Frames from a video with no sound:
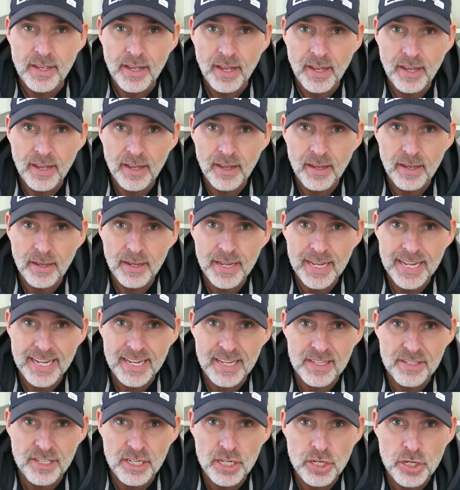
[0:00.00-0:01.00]
It
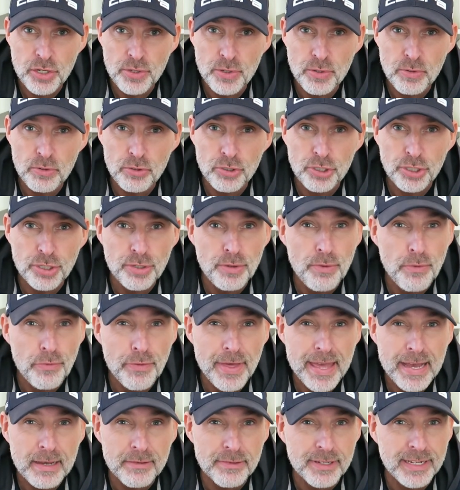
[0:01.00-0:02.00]
is a new
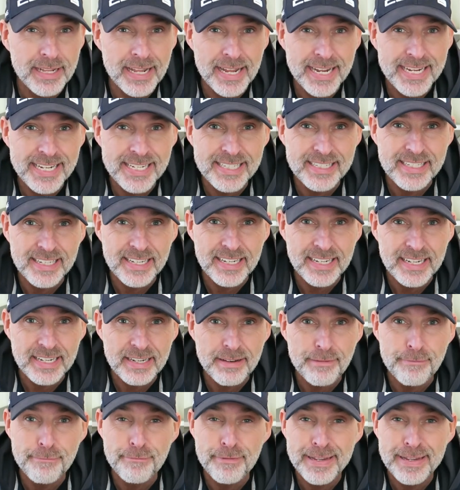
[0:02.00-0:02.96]
2018